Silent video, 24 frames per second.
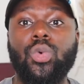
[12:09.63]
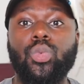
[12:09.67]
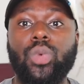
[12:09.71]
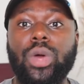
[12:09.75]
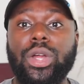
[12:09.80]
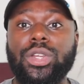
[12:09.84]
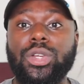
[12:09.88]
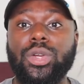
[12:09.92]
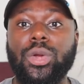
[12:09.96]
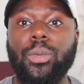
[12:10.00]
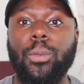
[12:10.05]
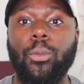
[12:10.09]

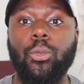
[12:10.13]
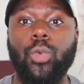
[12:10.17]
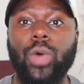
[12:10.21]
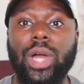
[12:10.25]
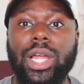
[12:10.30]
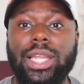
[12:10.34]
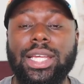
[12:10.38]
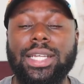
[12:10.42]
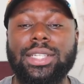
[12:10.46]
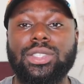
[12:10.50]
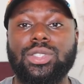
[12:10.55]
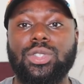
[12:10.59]
when you're
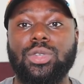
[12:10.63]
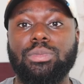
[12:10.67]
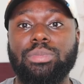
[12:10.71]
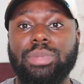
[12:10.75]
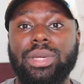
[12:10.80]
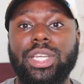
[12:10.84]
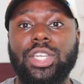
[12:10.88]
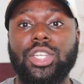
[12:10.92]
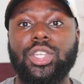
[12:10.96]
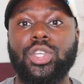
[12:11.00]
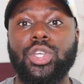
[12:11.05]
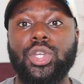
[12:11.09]
willing to
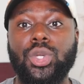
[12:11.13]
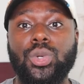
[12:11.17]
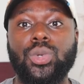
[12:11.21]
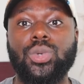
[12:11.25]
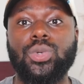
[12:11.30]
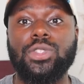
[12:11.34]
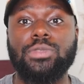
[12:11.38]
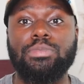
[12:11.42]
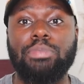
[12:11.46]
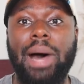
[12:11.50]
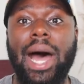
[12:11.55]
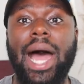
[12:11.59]
be
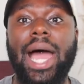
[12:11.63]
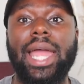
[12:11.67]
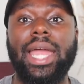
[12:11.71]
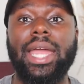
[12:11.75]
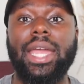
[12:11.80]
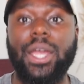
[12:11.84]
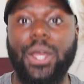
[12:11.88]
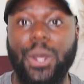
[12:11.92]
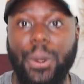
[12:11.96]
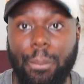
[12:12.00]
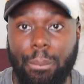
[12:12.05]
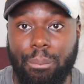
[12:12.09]
used by
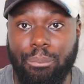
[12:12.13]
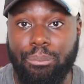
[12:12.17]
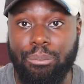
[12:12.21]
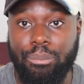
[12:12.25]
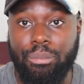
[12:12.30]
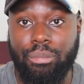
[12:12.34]
him?